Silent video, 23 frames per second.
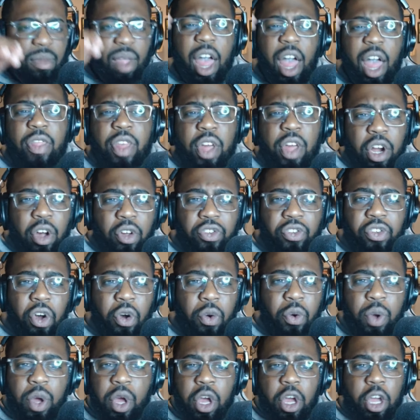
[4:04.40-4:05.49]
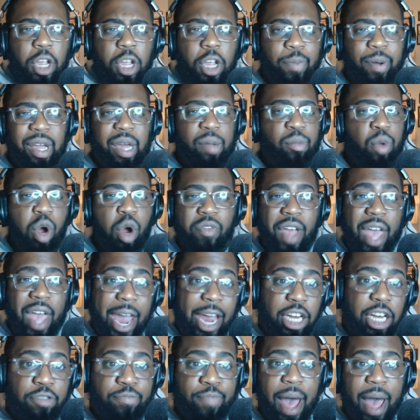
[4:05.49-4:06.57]
and then also you bring in more of an
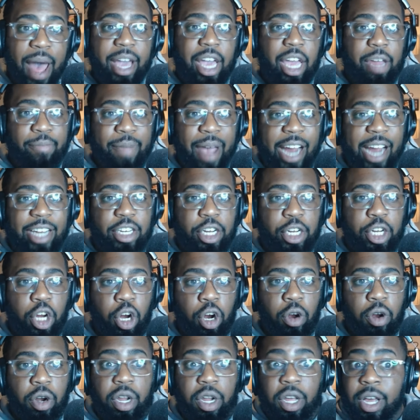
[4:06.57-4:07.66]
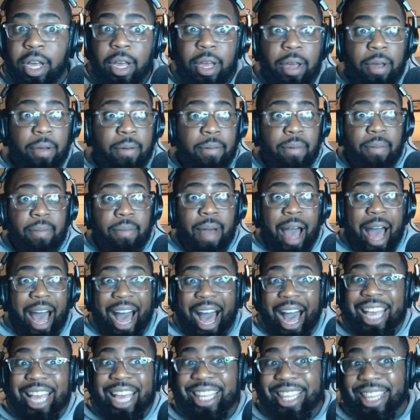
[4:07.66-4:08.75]
H-back and Patrick Gurd,
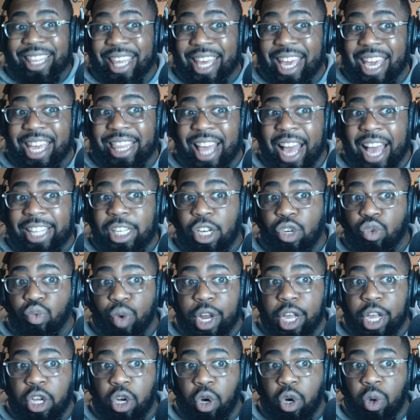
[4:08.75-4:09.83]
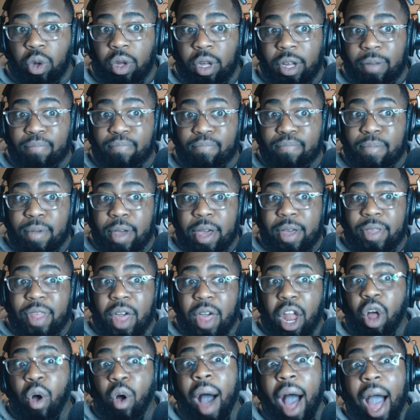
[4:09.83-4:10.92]
I think that's a wrinkle that
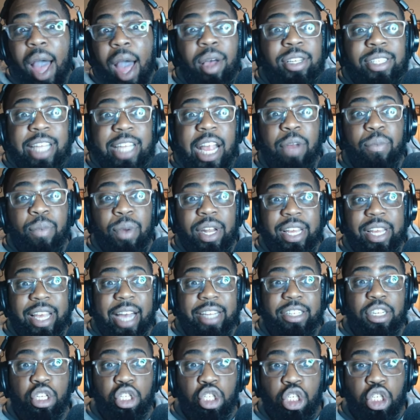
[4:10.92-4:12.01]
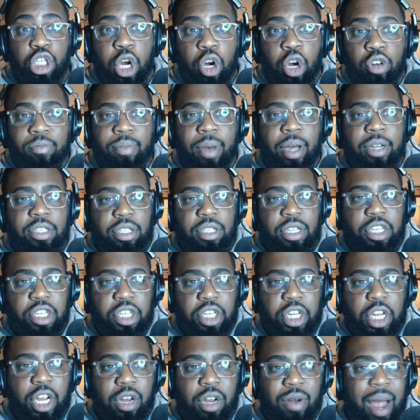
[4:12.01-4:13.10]
Ohio State really hasn't shown much this
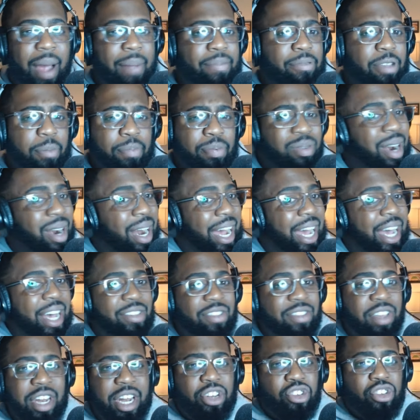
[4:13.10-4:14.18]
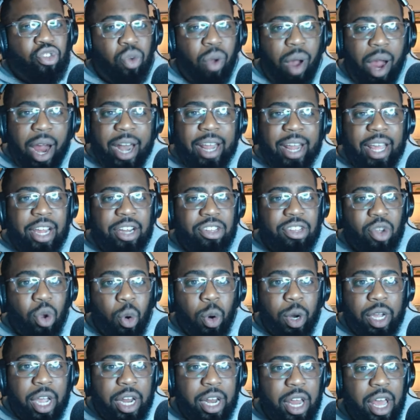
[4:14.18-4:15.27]
year. I'm surprised they didn't try it against
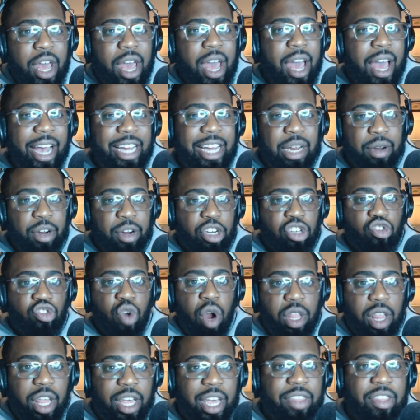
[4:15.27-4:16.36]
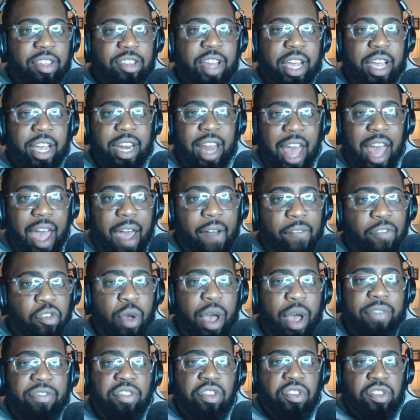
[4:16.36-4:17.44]
Oregon, as they were struggling in the second half to
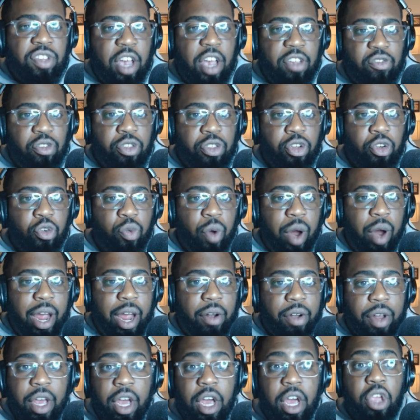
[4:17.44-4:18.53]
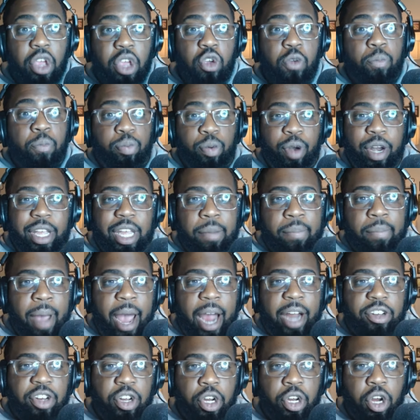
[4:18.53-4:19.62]
have success on the ground. You bring in
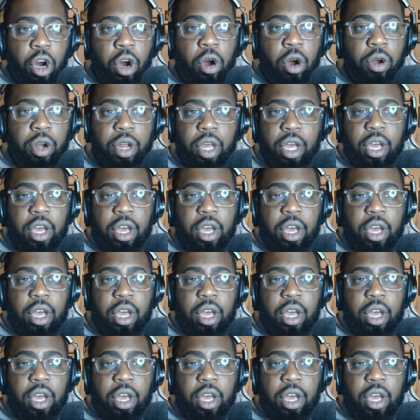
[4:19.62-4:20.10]
Patrick Gurd,